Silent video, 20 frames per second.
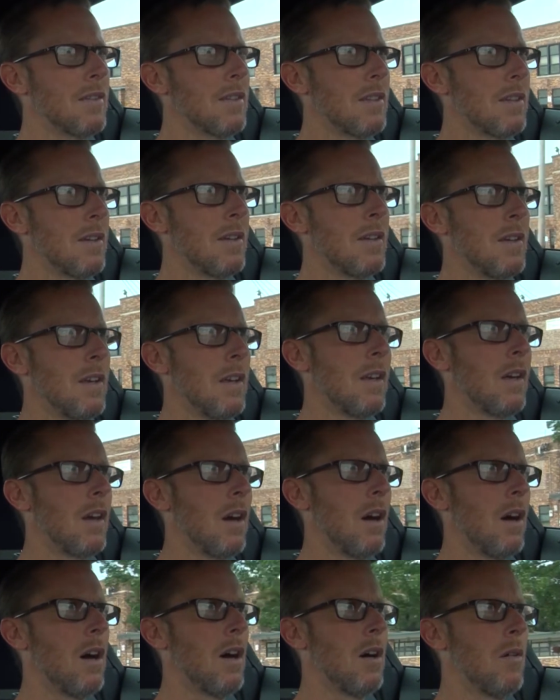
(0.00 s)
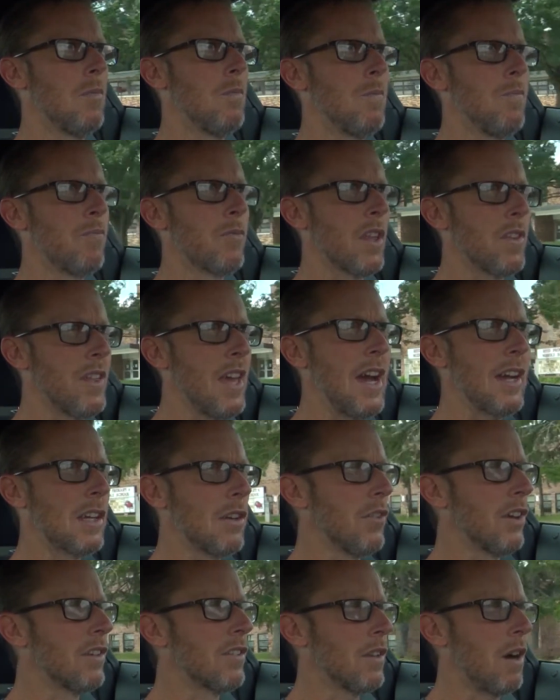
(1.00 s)
The
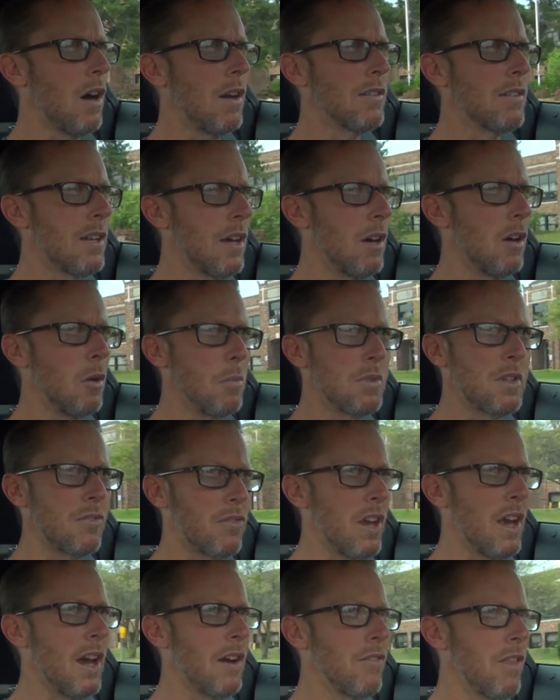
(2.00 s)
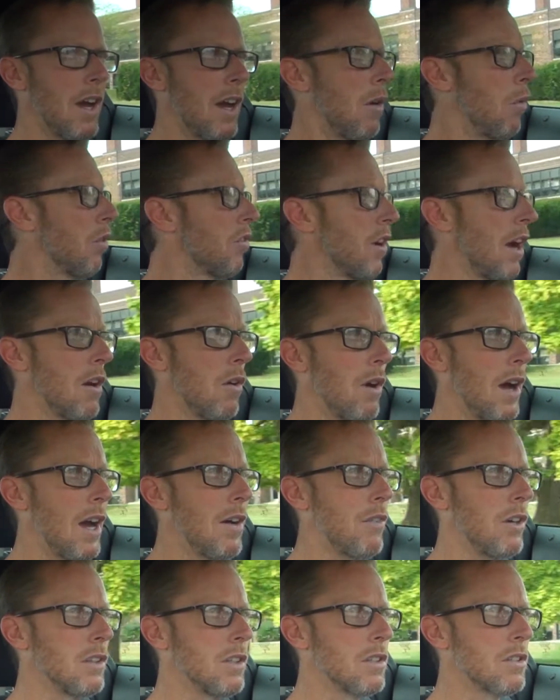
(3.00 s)
active exhaust helps if you have that, which I don't
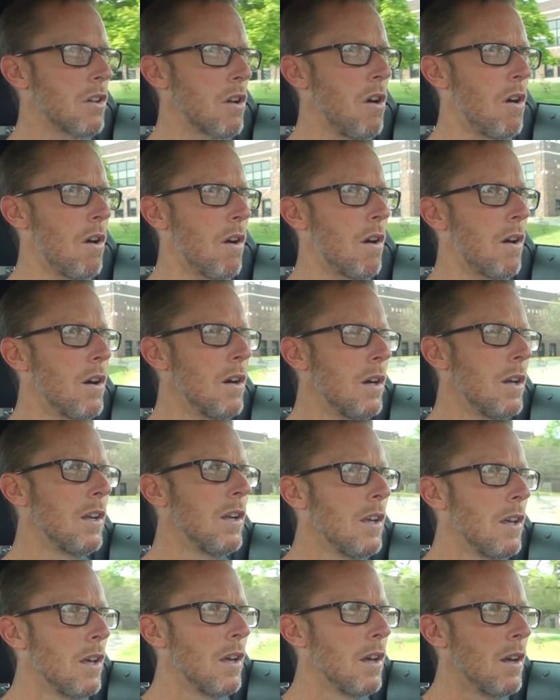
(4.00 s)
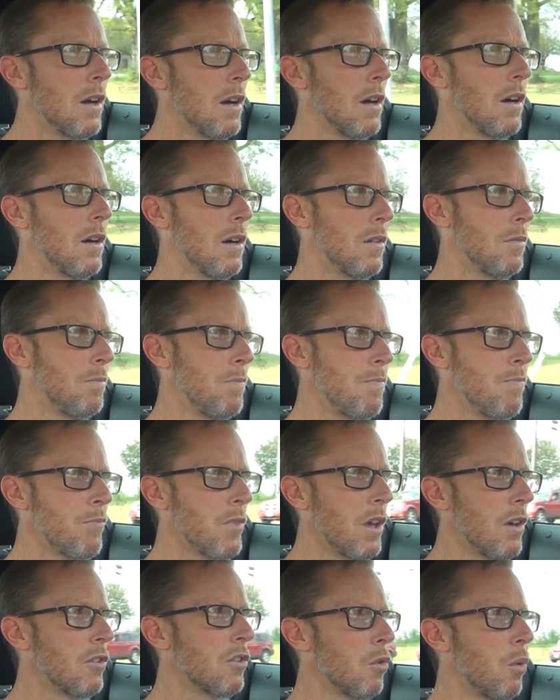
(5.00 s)
have on this car.
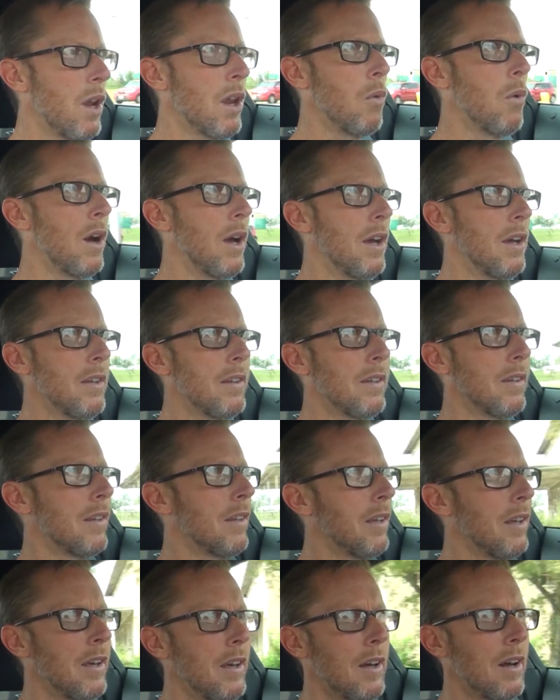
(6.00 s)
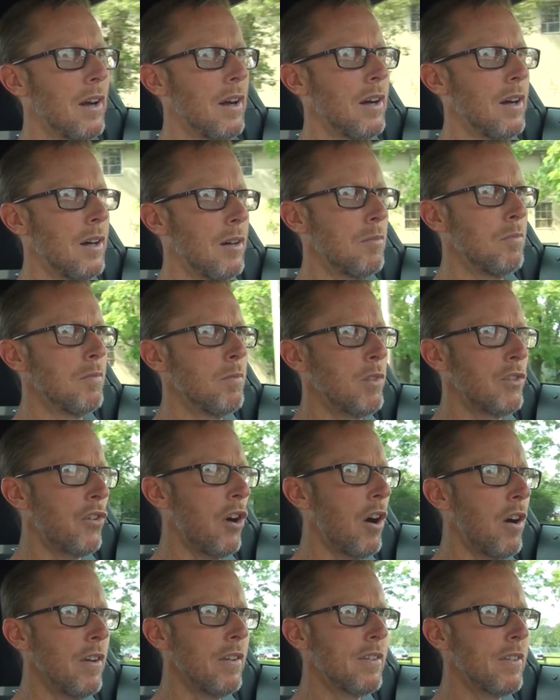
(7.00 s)
So anyway, as
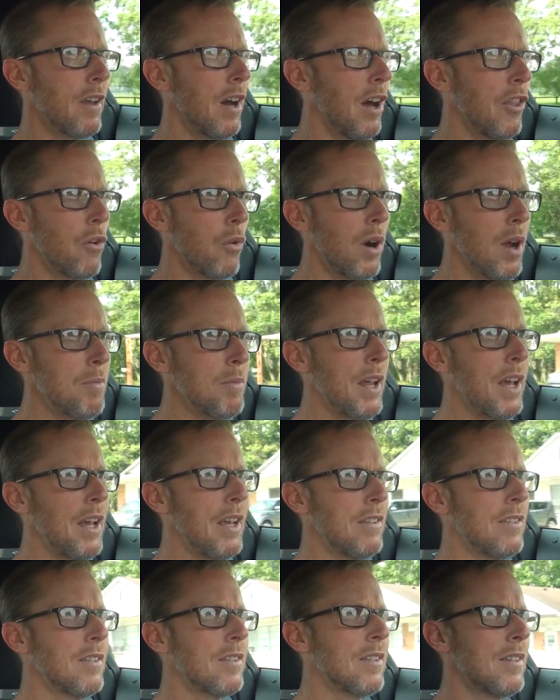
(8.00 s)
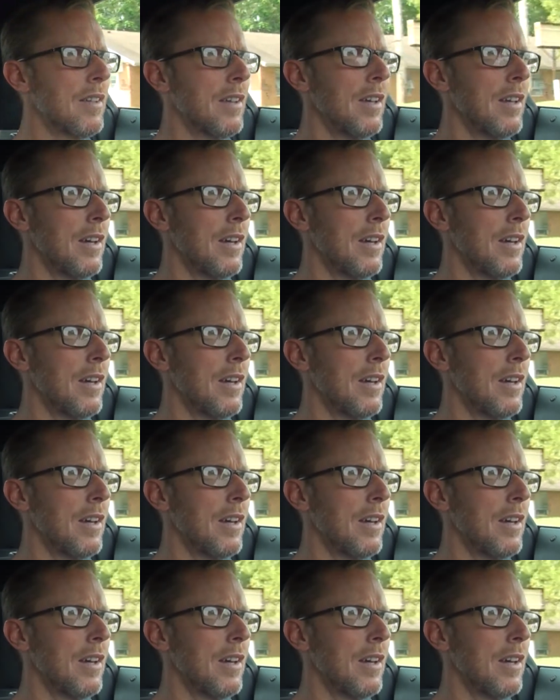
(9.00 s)
far as other updates,